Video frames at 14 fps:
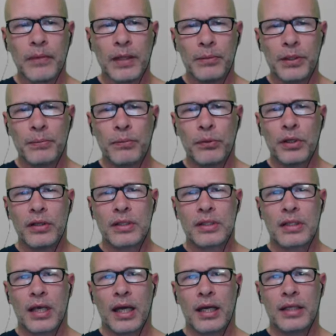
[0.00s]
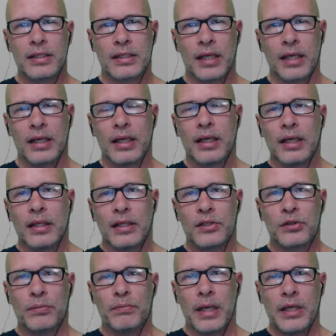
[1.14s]
But the point of this slide is that these
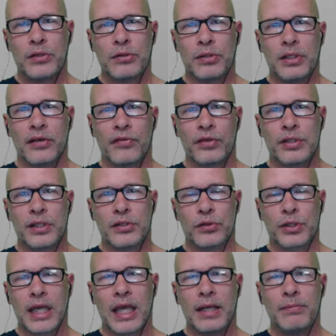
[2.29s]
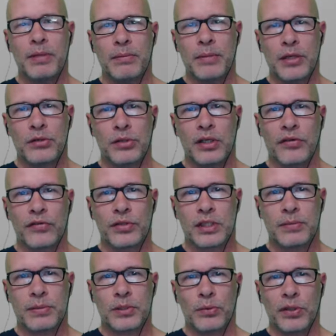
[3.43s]
are major differences, or can be major differences,
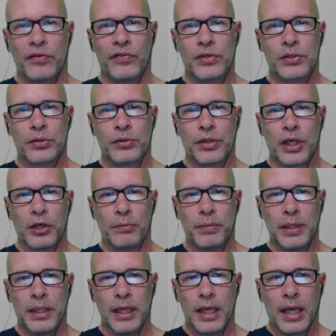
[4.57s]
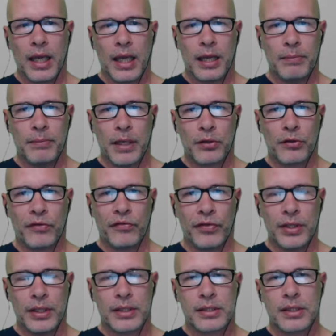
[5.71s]
between physical therapy and medical
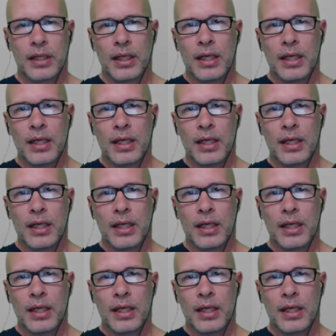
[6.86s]
fitness.